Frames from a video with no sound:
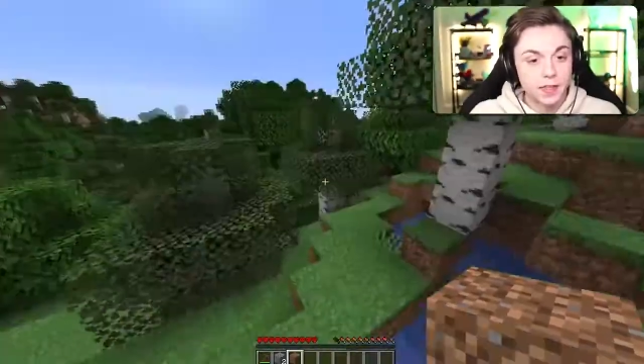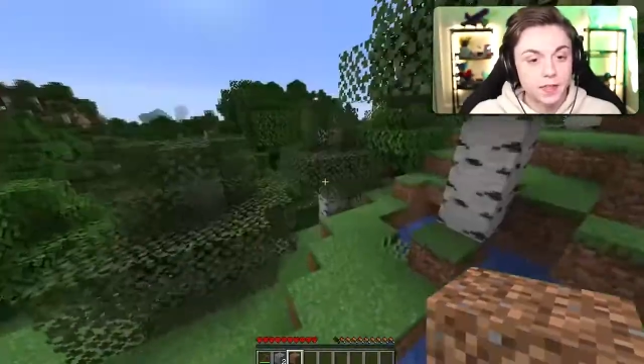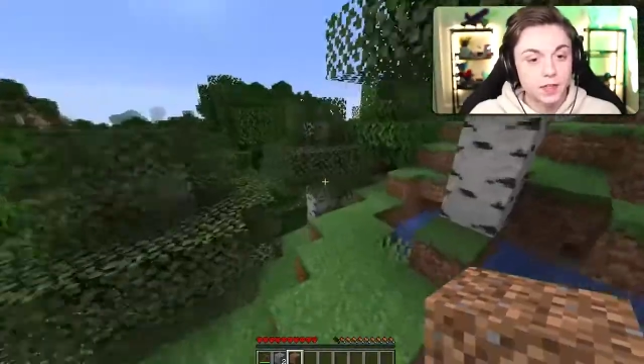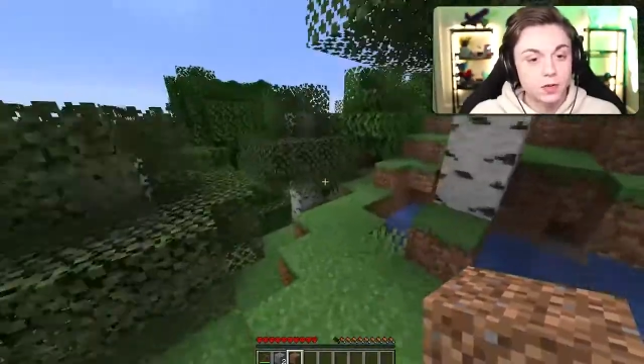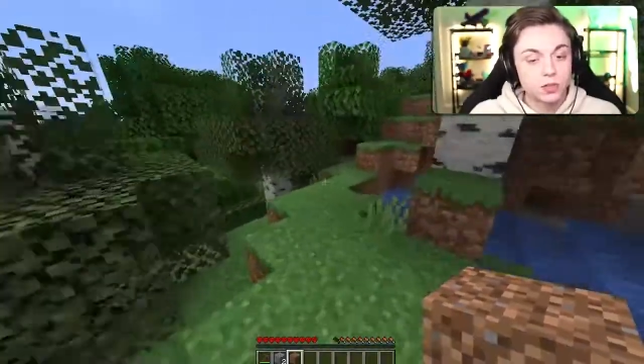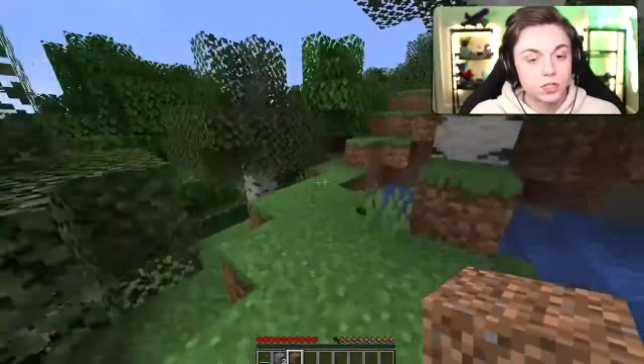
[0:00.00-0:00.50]
I
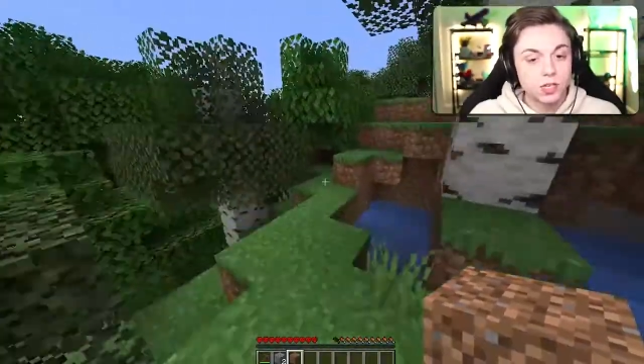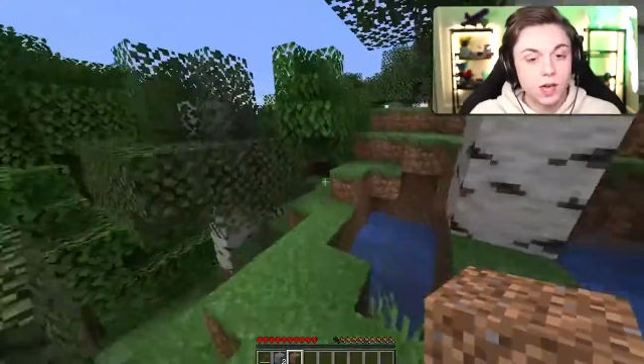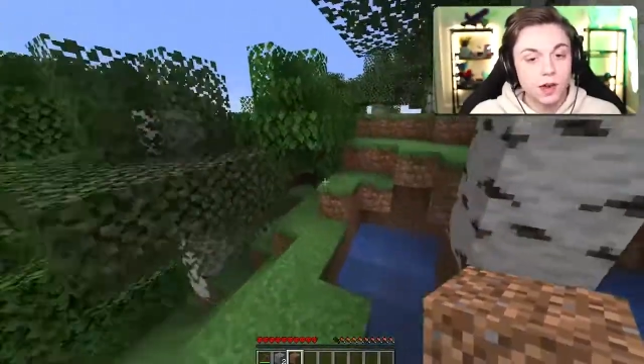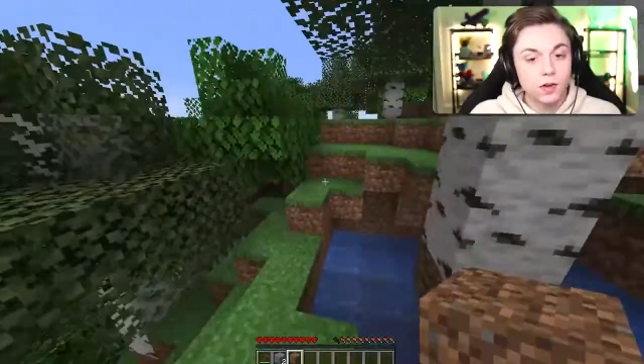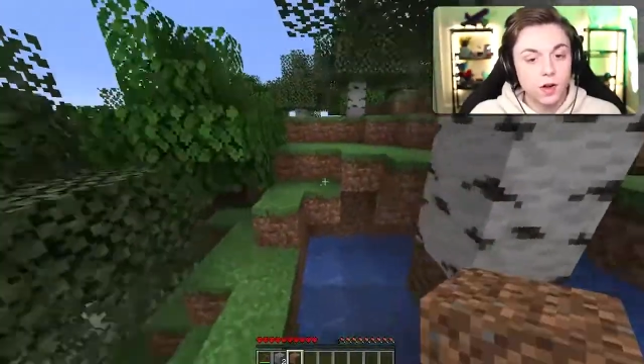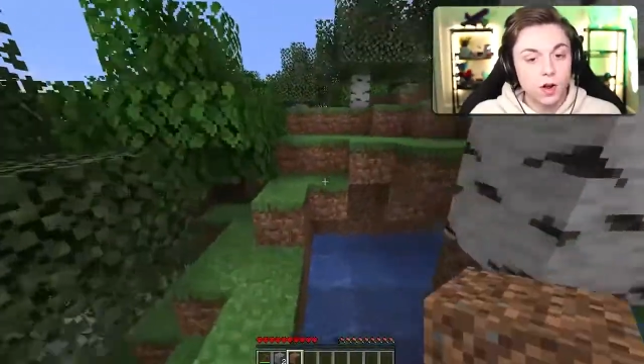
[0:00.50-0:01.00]
think you
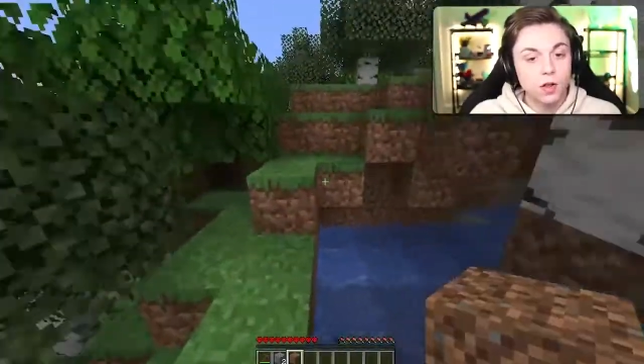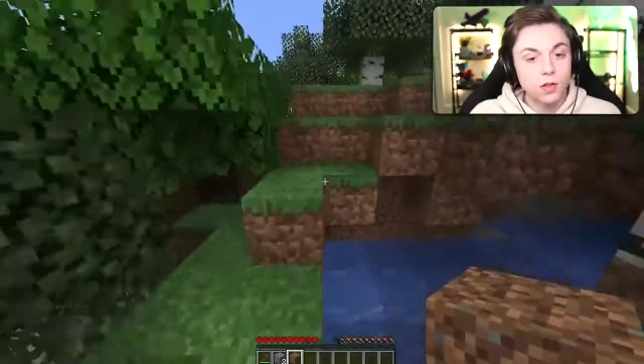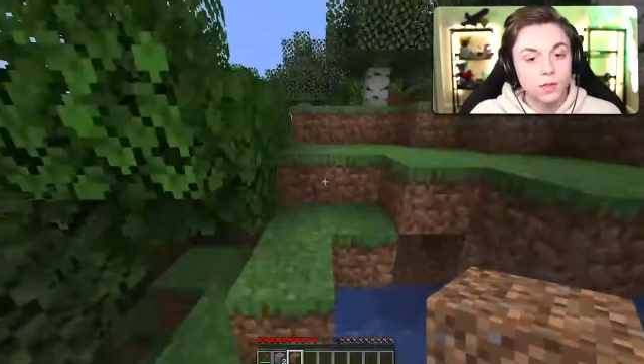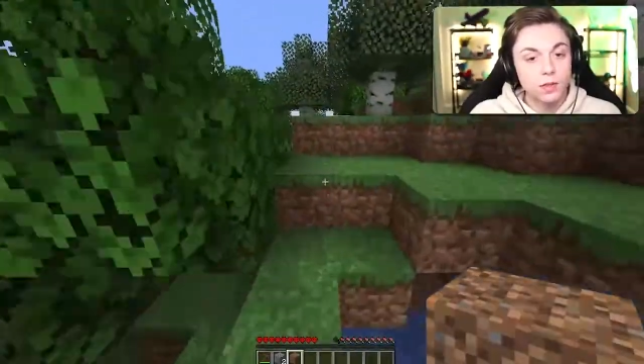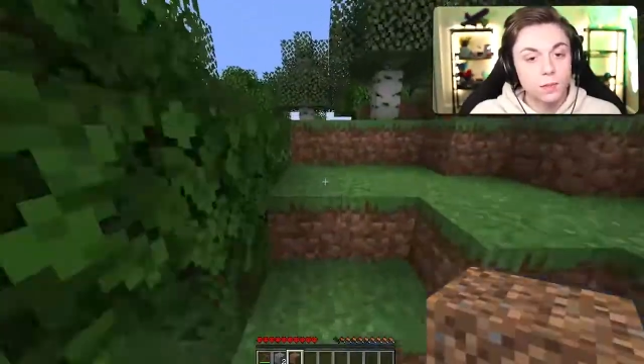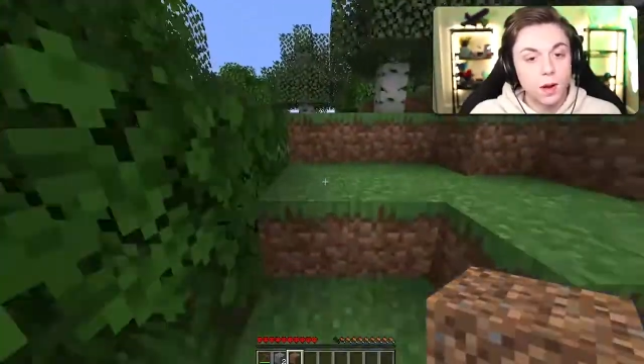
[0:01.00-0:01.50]
scared all
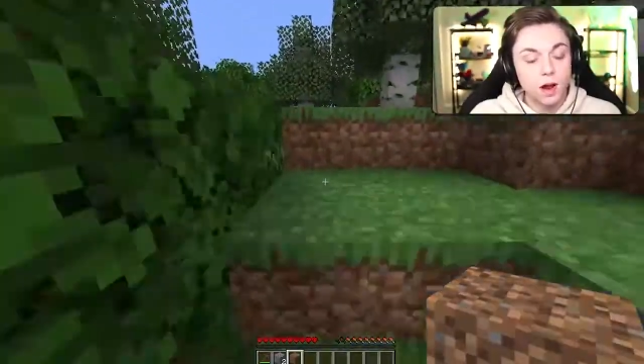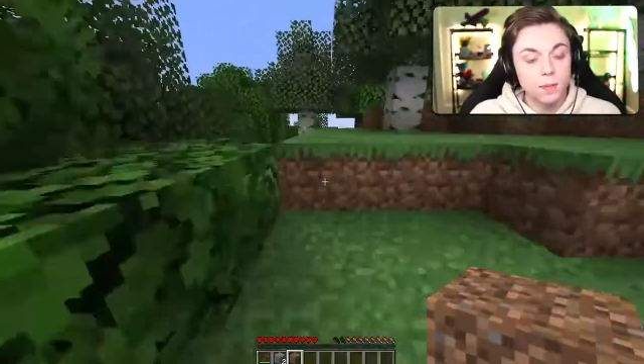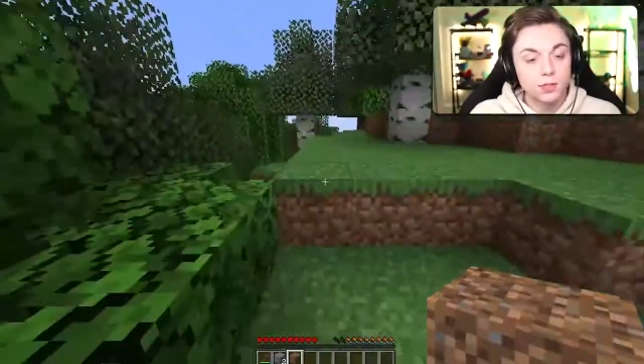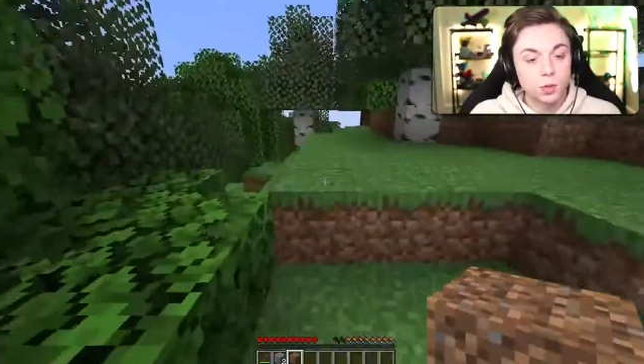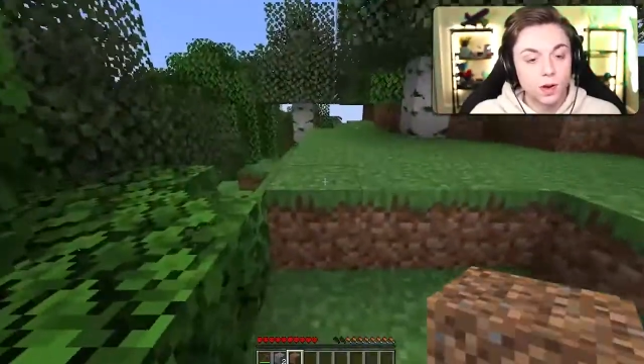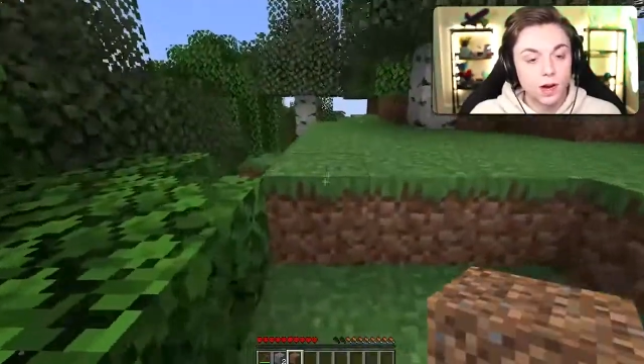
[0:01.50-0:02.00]
of the
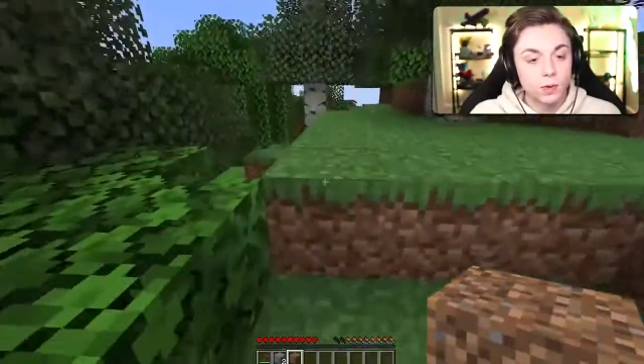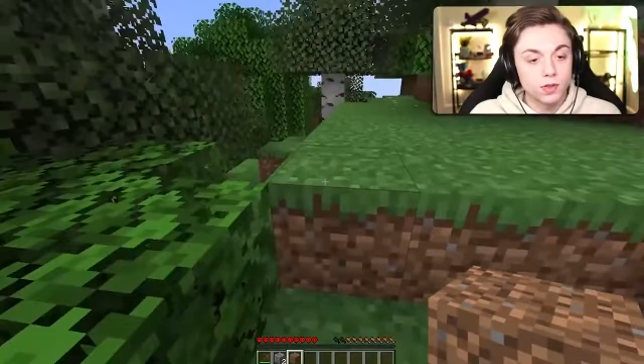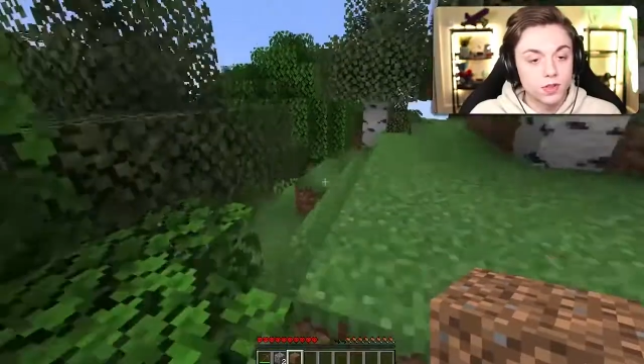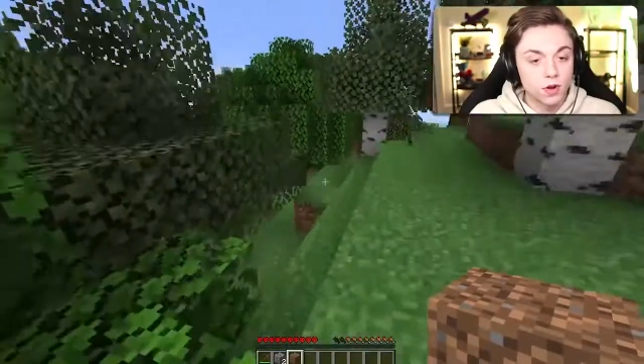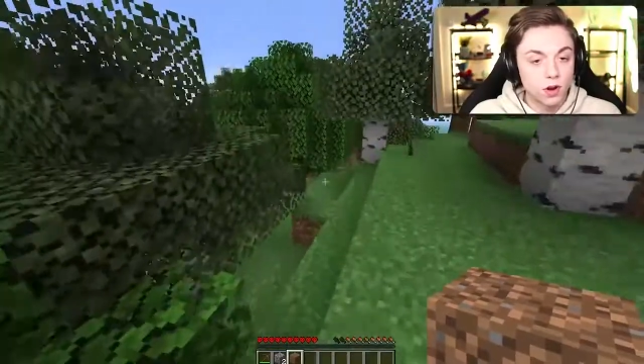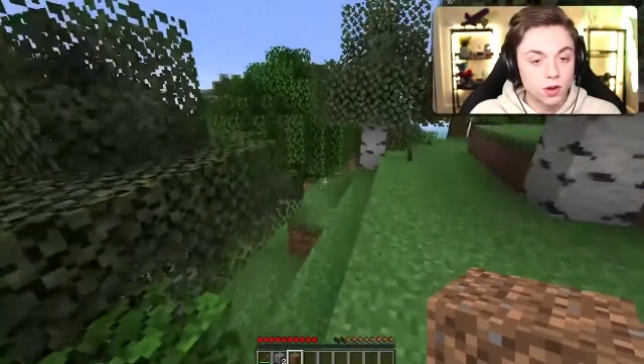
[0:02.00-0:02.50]
mobs away
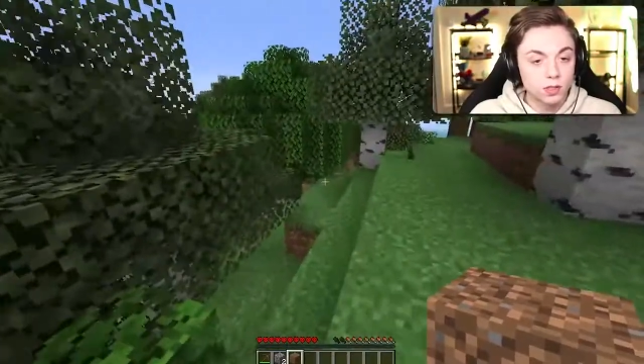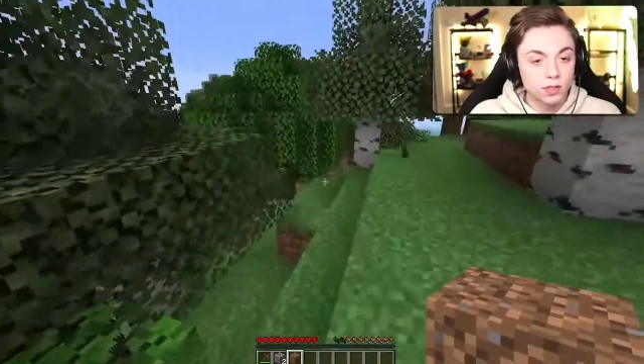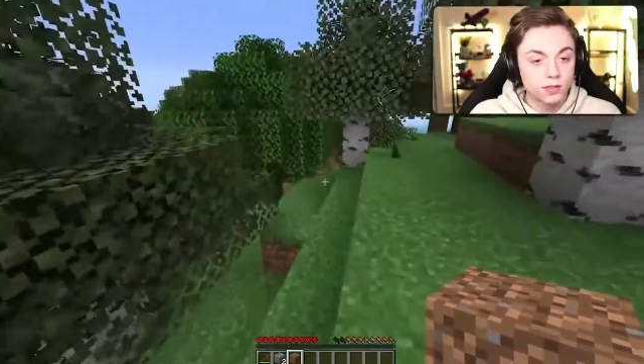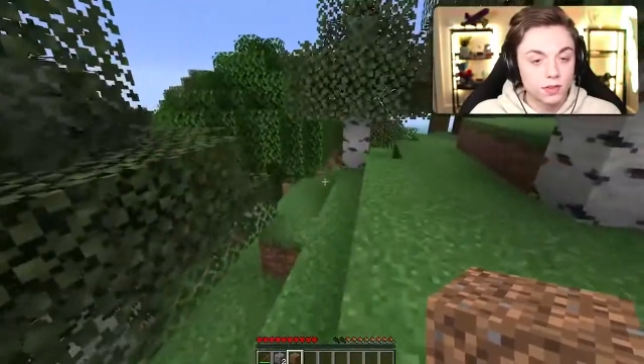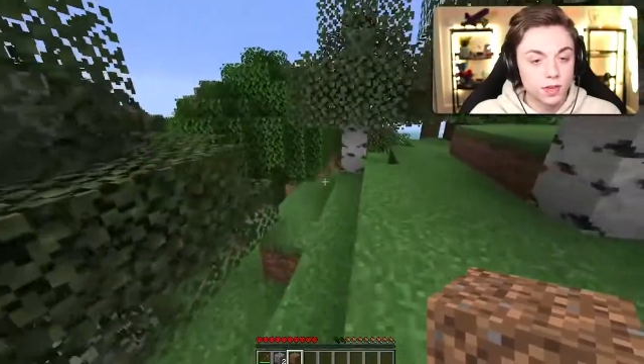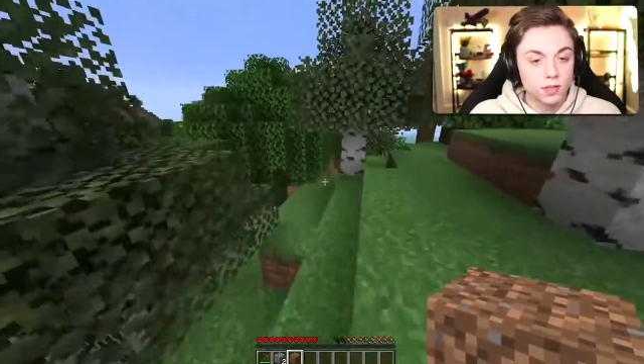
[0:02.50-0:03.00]
with your
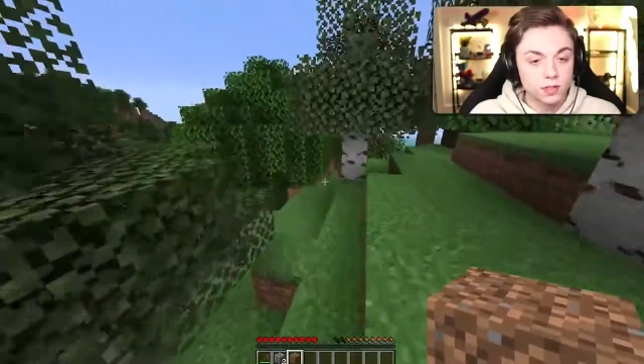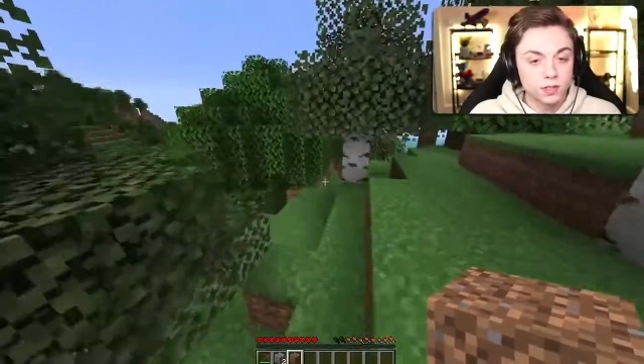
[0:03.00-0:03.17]
ugly Not face.